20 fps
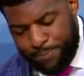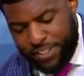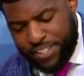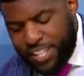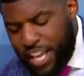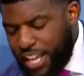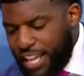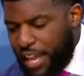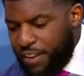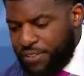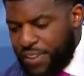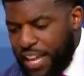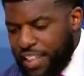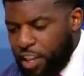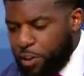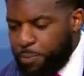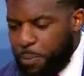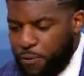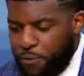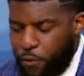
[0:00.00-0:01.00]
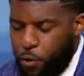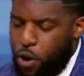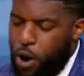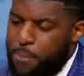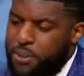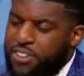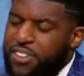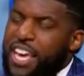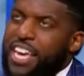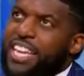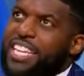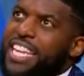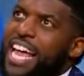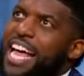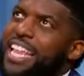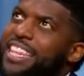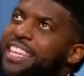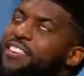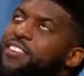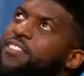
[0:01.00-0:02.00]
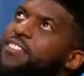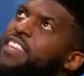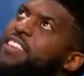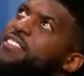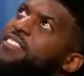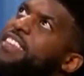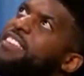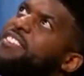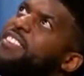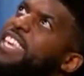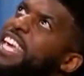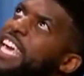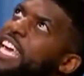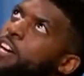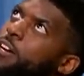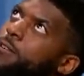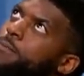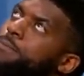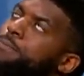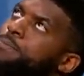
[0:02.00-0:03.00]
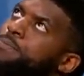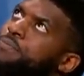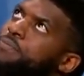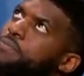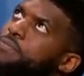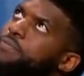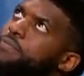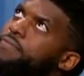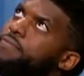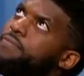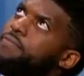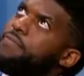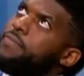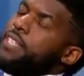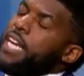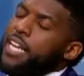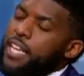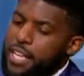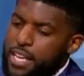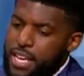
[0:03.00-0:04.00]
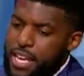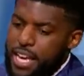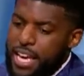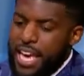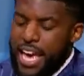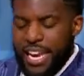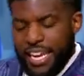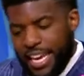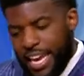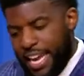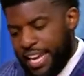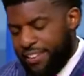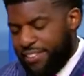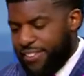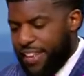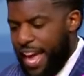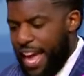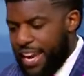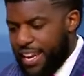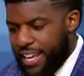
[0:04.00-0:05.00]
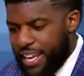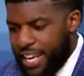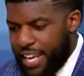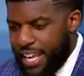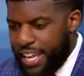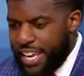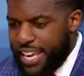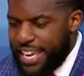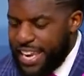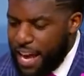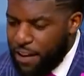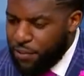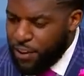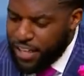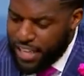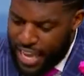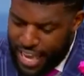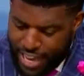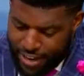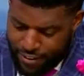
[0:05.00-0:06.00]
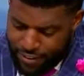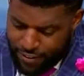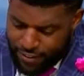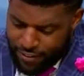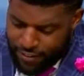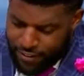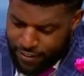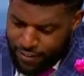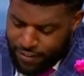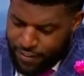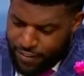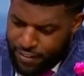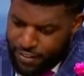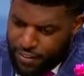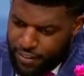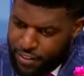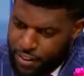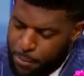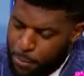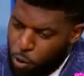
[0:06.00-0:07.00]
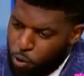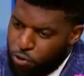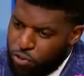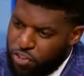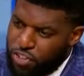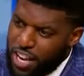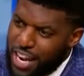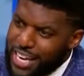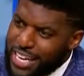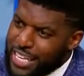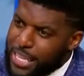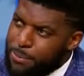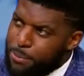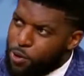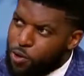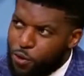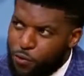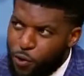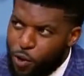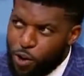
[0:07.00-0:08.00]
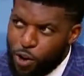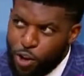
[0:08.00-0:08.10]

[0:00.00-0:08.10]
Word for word: Sell, I've said this before. I'm gonna say it a lot this this this year. And again, it's that never let the most stunningly beautiful